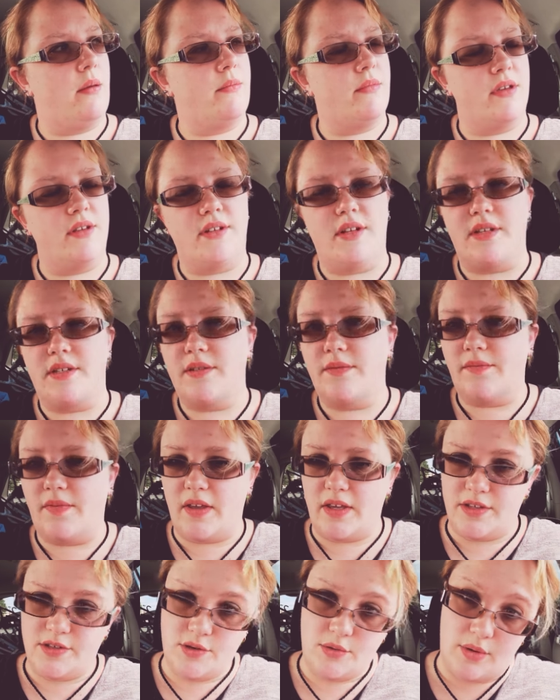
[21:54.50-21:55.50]
it doesn't
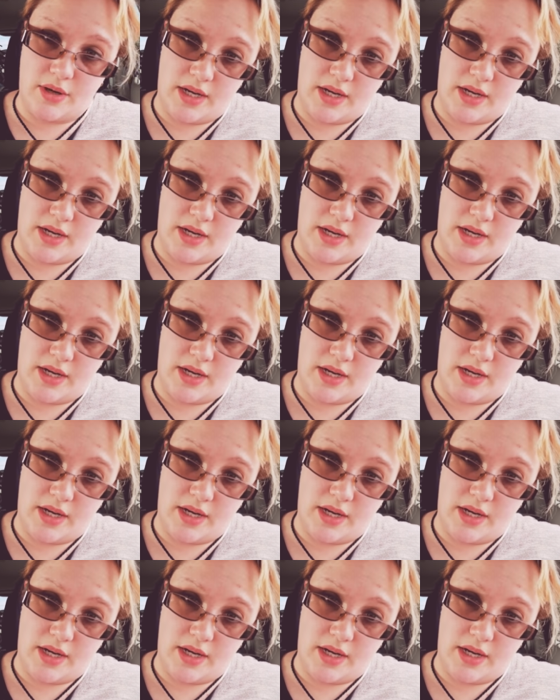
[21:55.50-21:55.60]
faze you